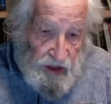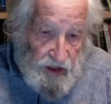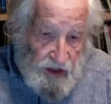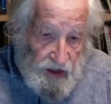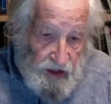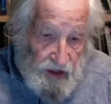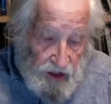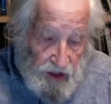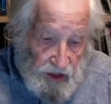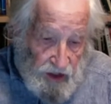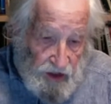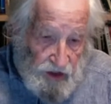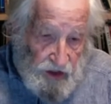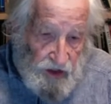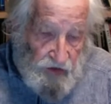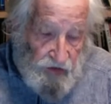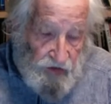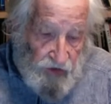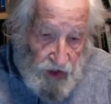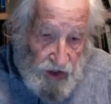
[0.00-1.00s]
Let's
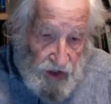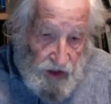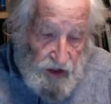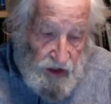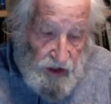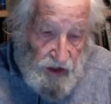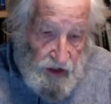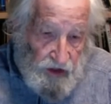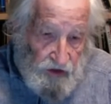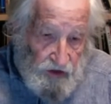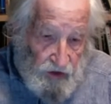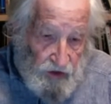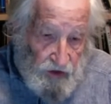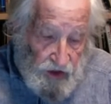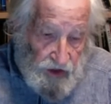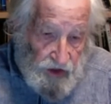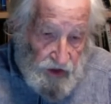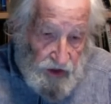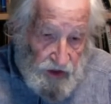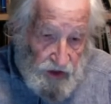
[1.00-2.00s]
fight
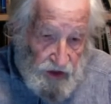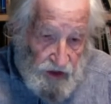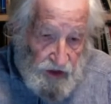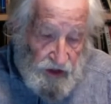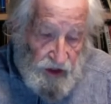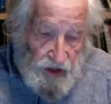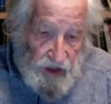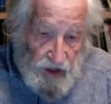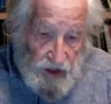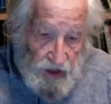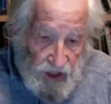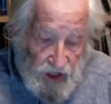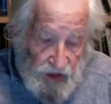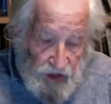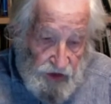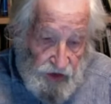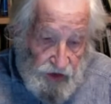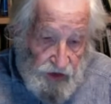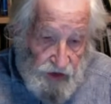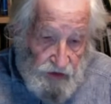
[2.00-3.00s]
Russia to the
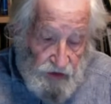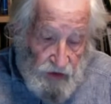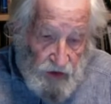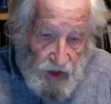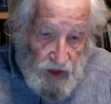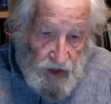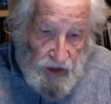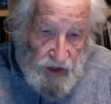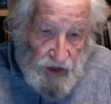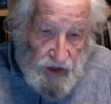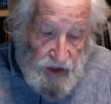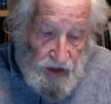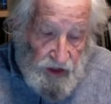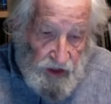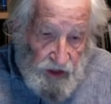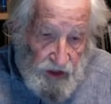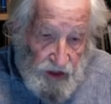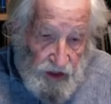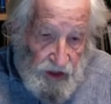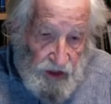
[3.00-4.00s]
last Ukrainian,
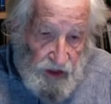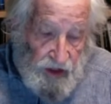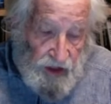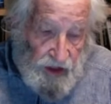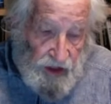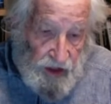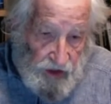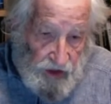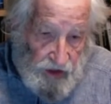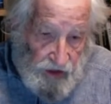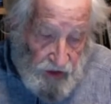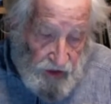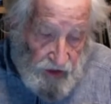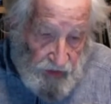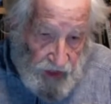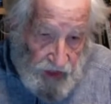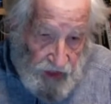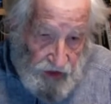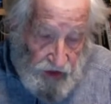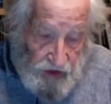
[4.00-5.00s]
as
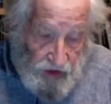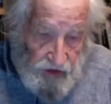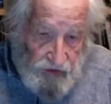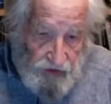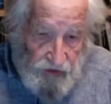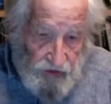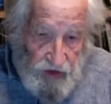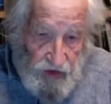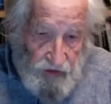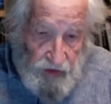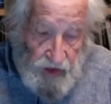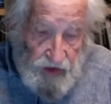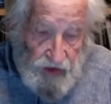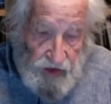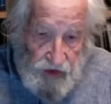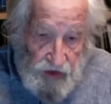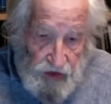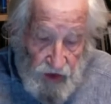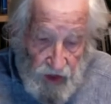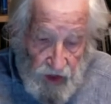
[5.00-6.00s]
Ambassador Freeman
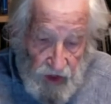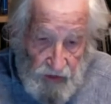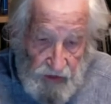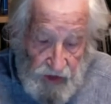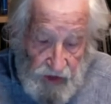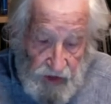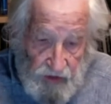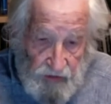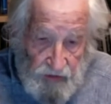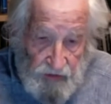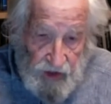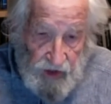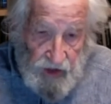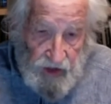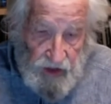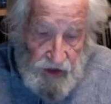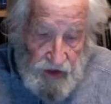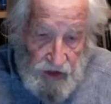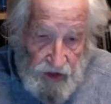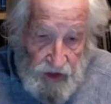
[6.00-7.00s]
describes their
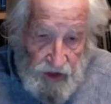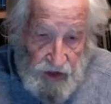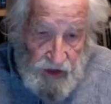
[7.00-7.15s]
policy.